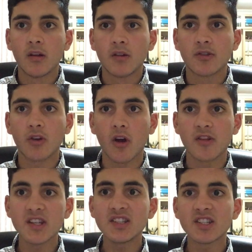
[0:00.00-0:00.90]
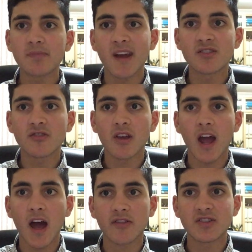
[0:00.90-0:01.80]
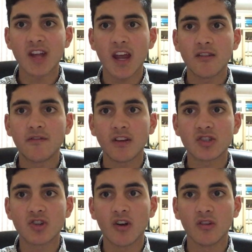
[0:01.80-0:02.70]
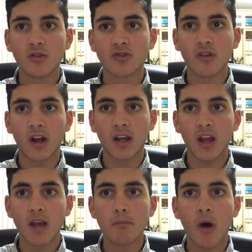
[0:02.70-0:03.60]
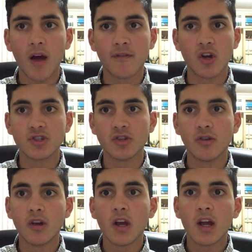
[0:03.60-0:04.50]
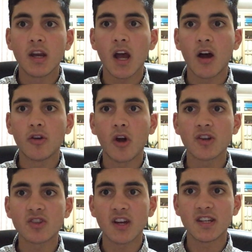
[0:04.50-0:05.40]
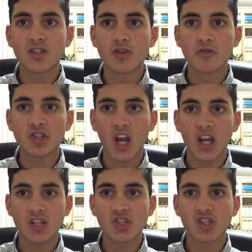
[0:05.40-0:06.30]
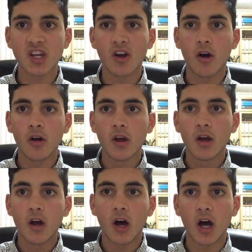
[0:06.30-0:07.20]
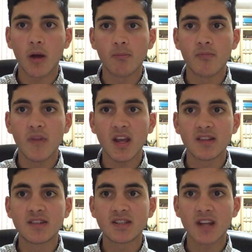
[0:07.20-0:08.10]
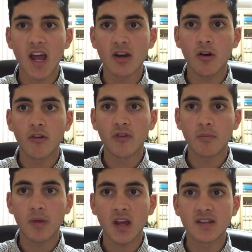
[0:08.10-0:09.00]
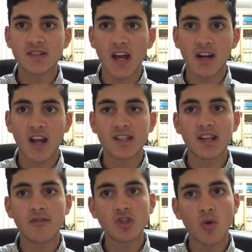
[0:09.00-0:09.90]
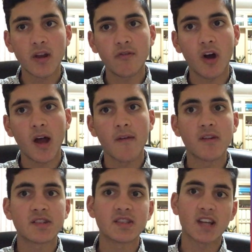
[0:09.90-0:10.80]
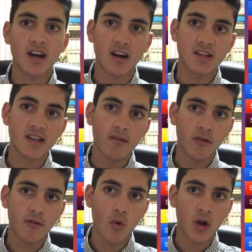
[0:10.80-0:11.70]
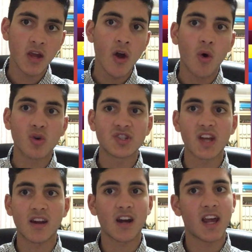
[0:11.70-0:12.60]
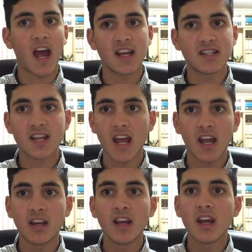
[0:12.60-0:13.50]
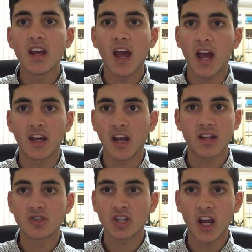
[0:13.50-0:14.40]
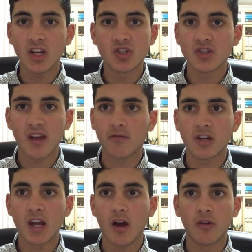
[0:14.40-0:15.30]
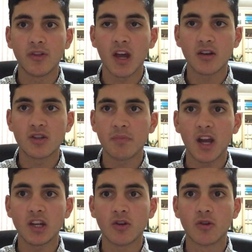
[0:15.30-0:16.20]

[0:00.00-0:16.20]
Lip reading: So this is basically how the standard fixture looks like in my version. Now, notice I did 2 changes here. instead of it being Saturday 7:25, Saturday 7:40, or Saturday 8:10, and it changes every now and then depending on